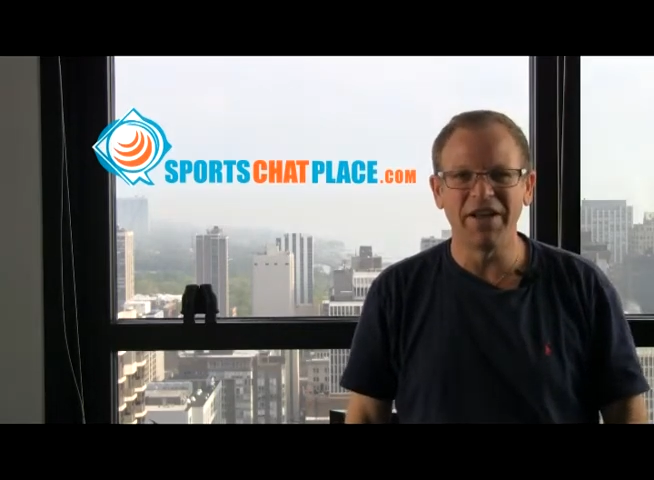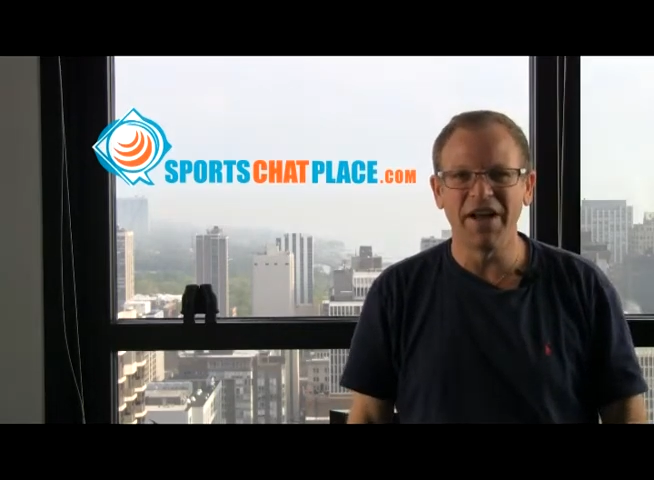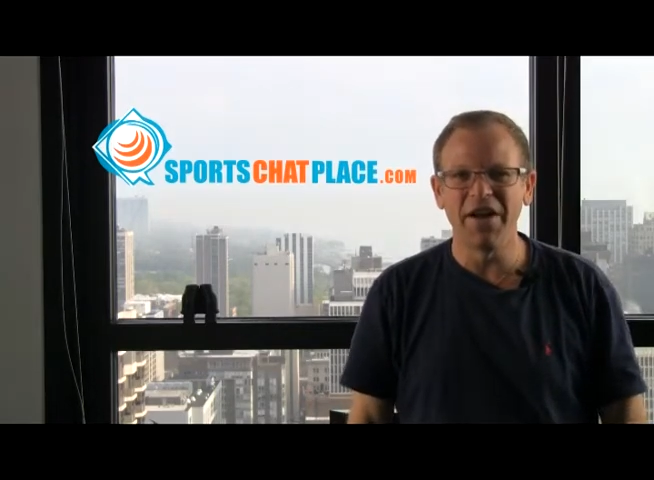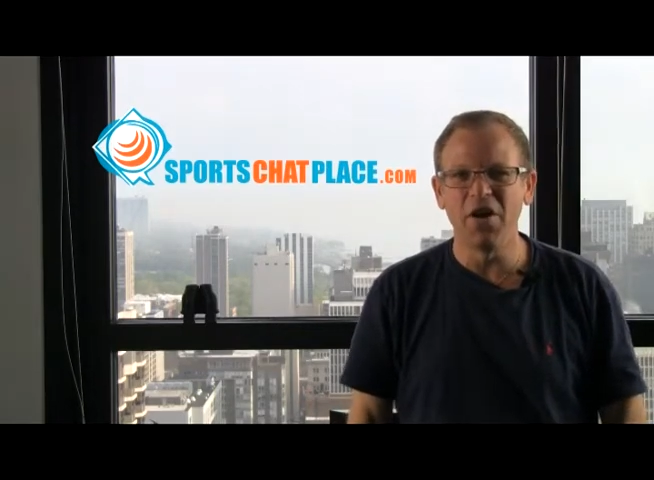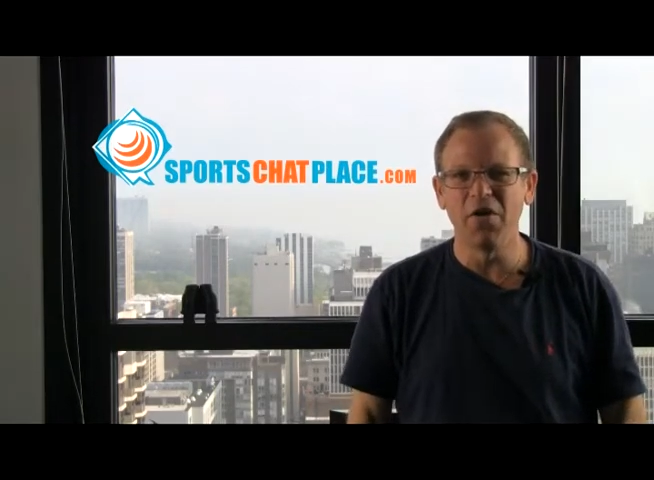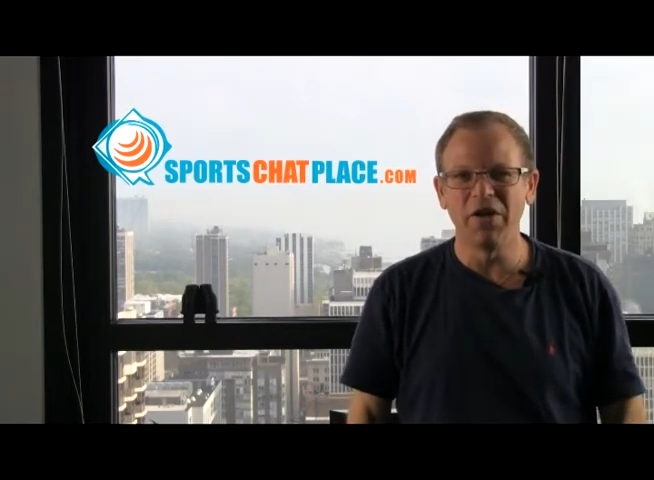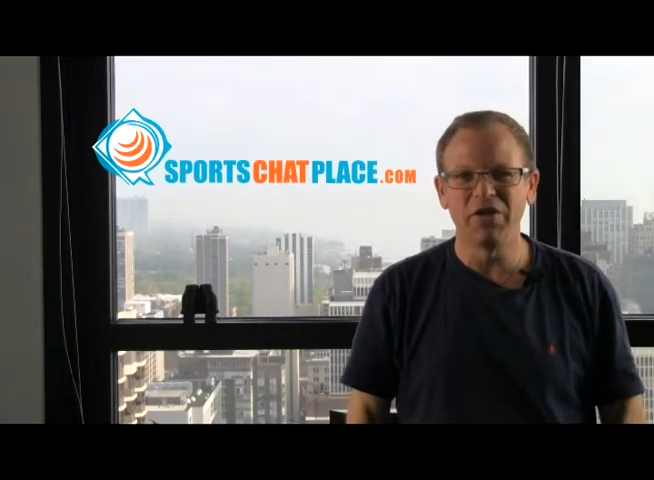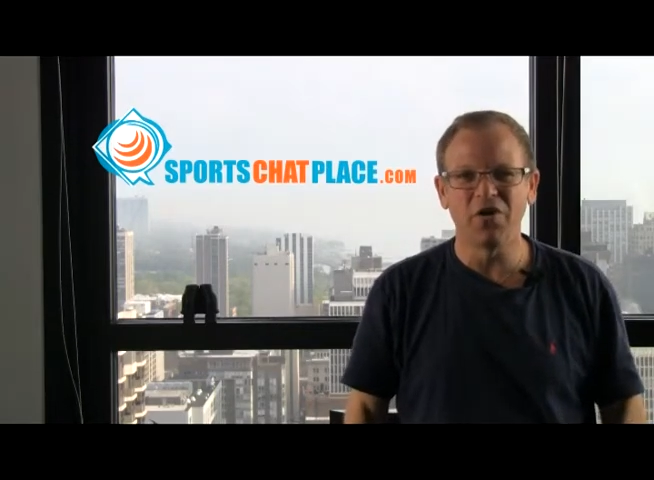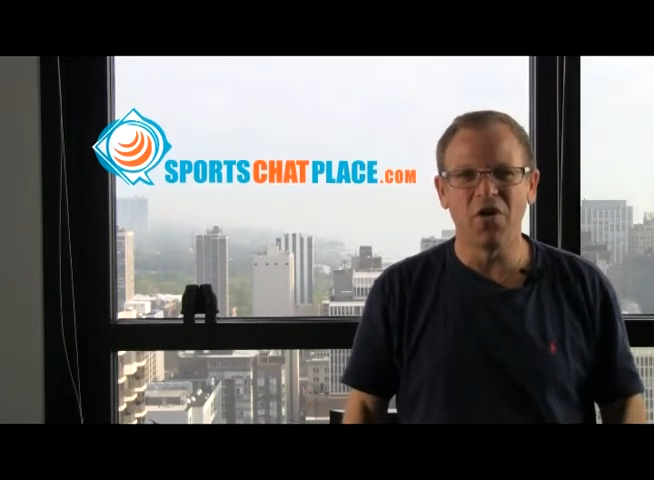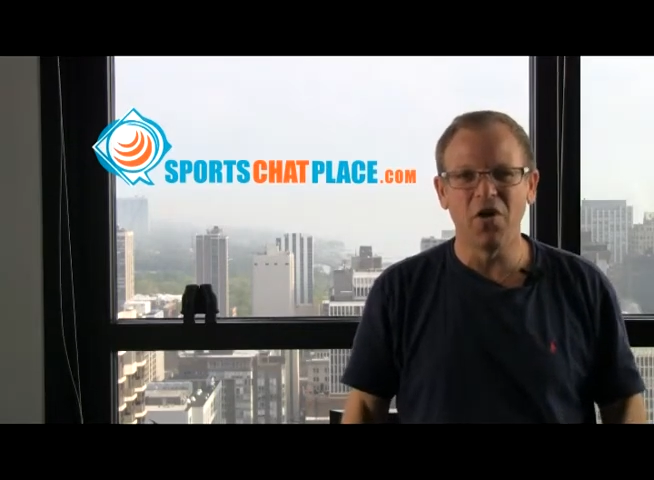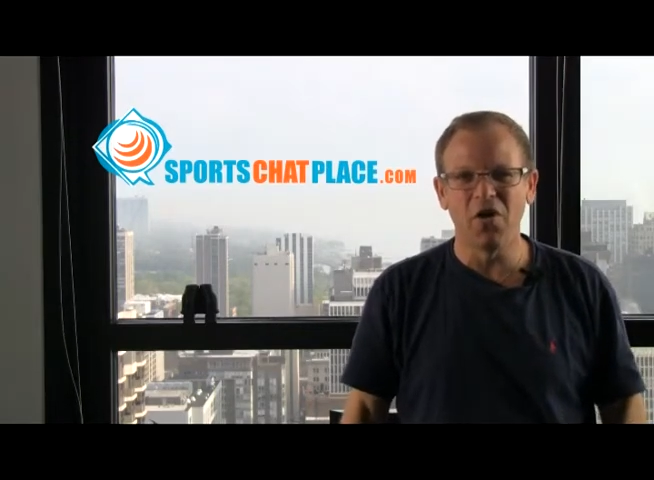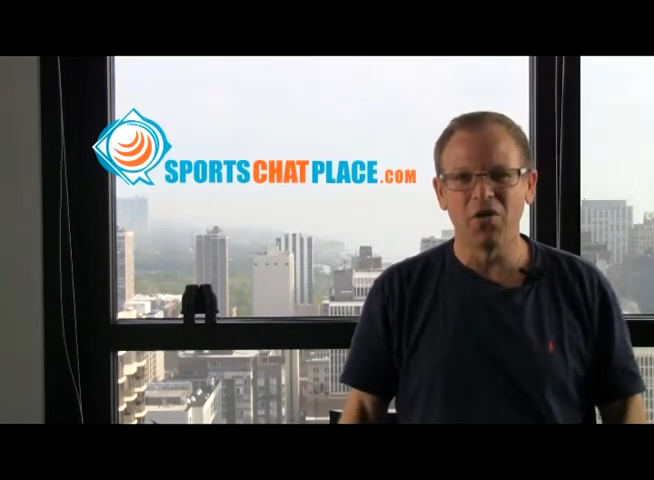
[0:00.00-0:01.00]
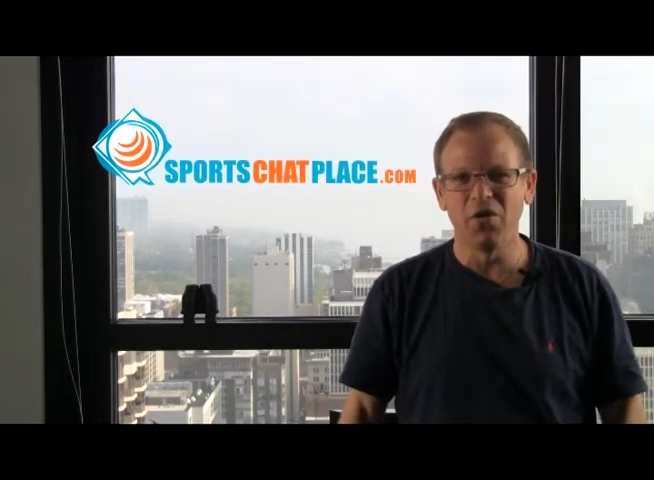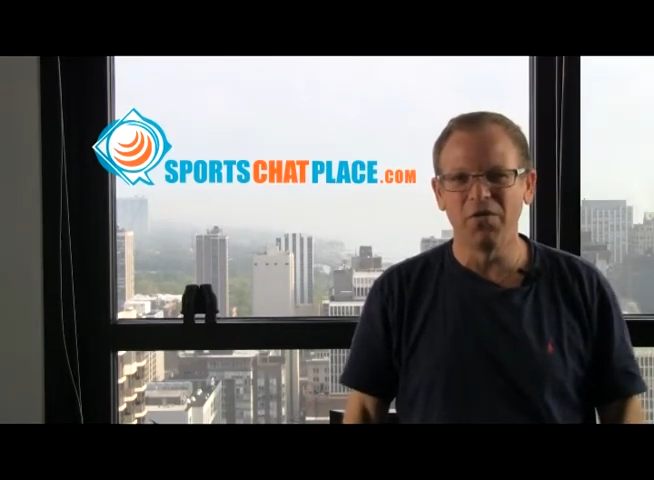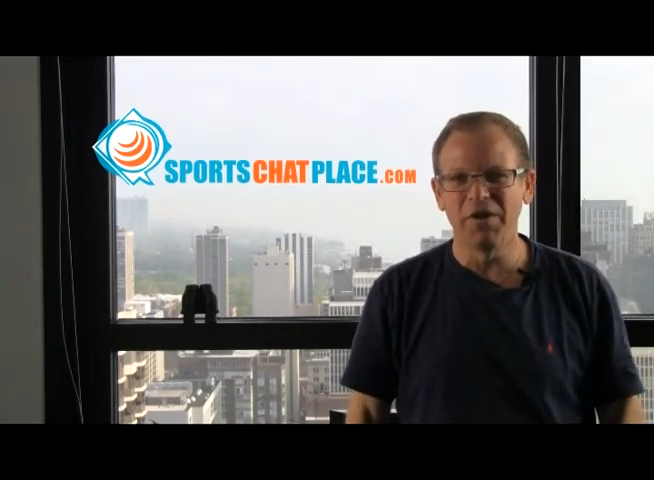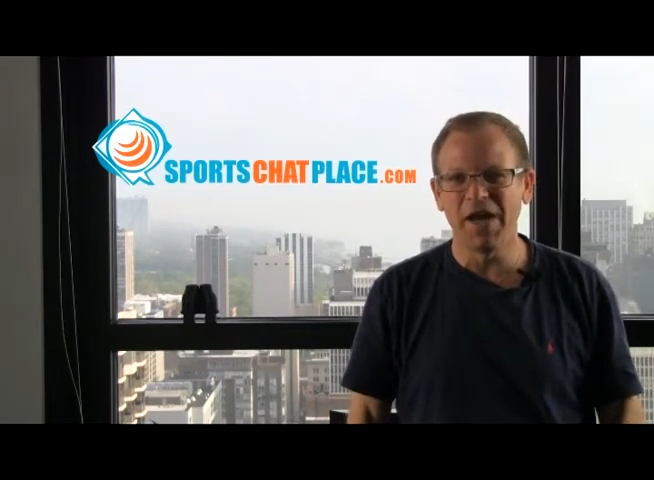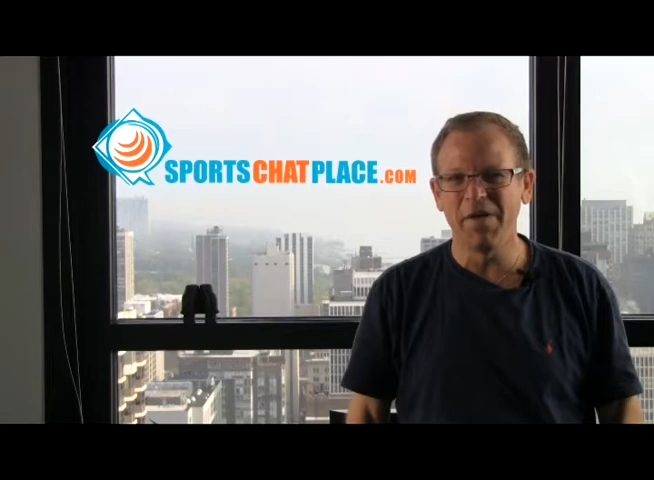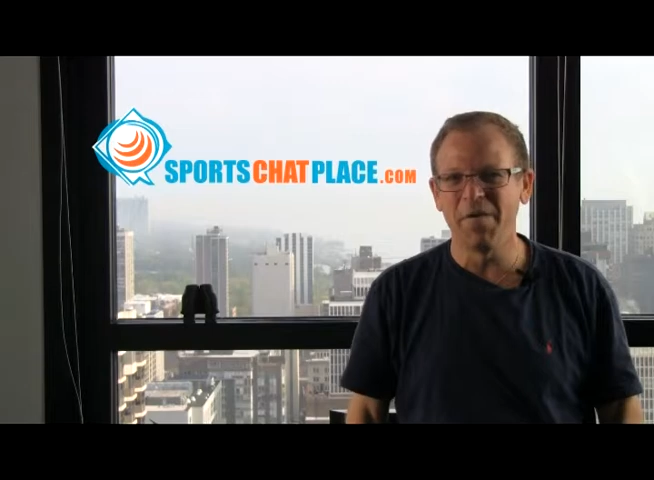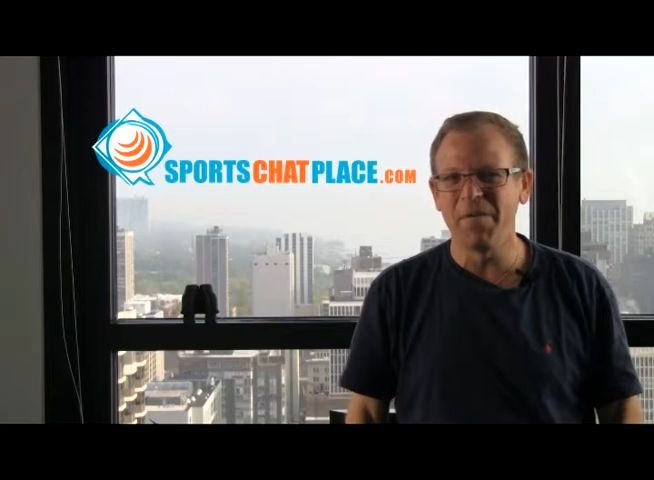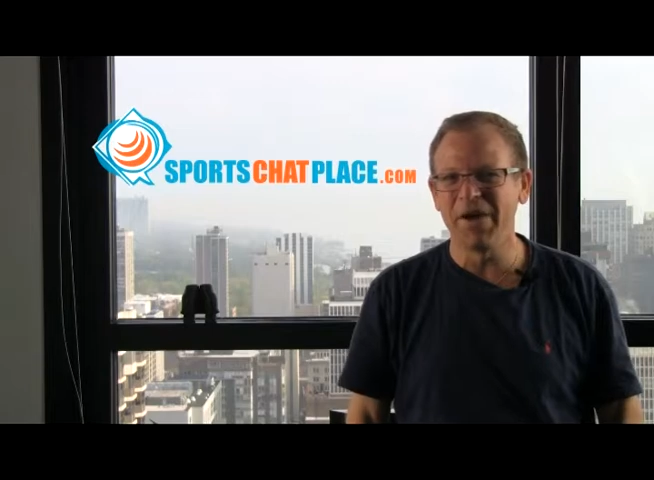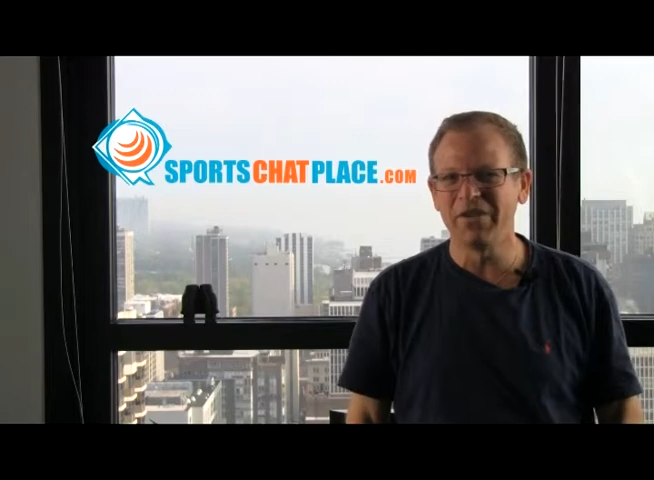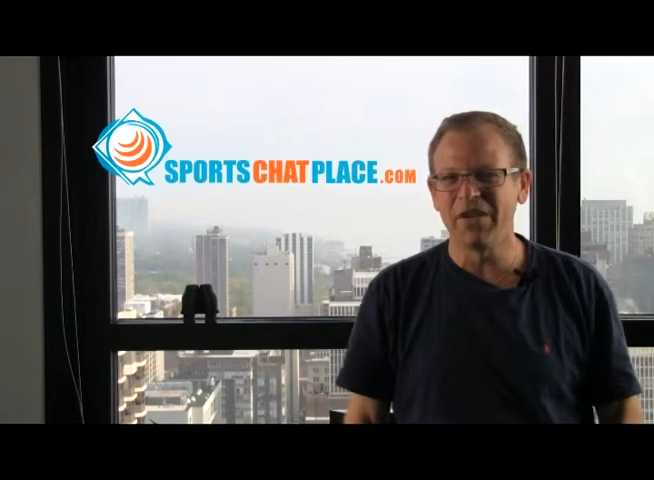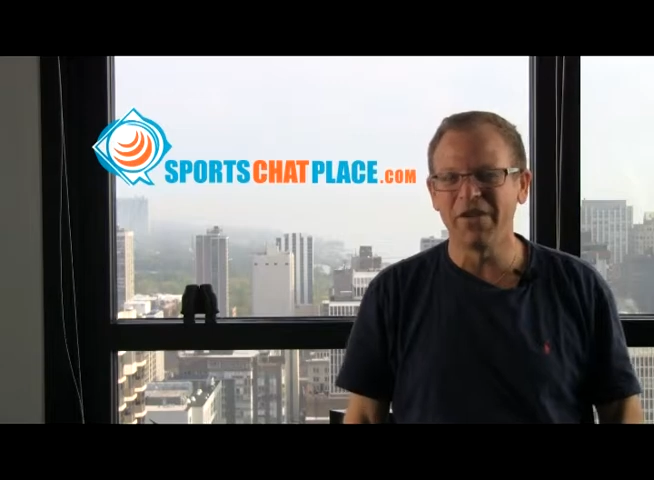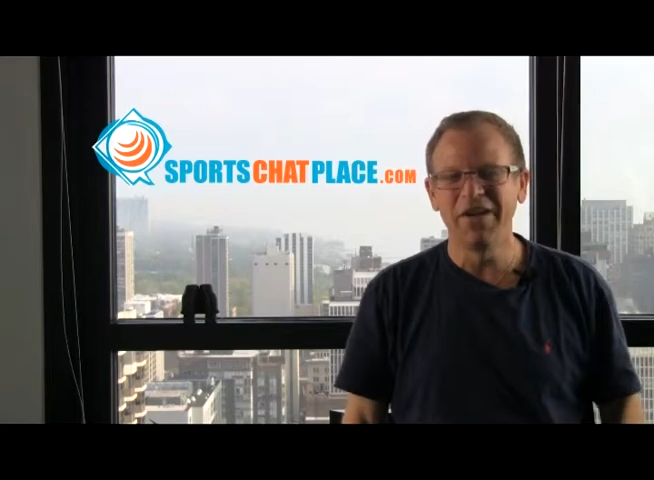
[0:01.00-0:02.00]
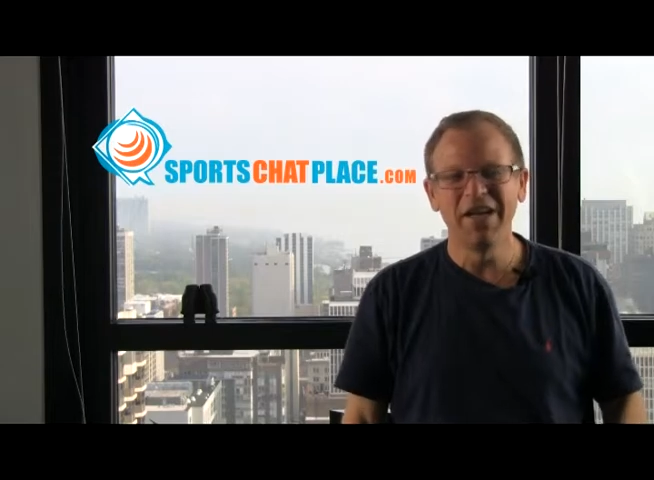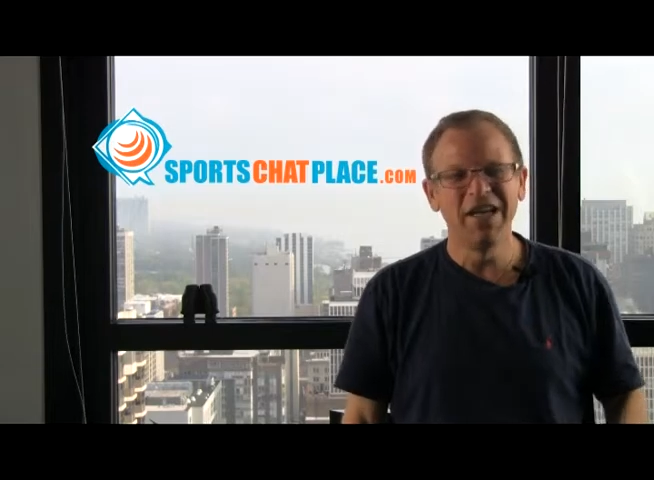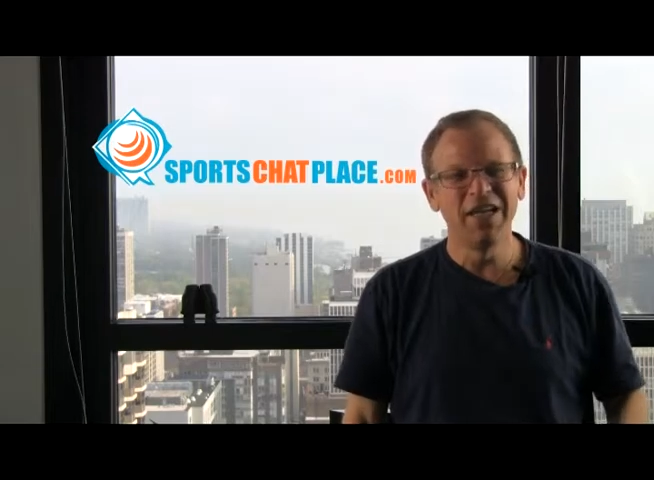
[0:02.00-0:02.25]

and I know he's all over the MMA stuff.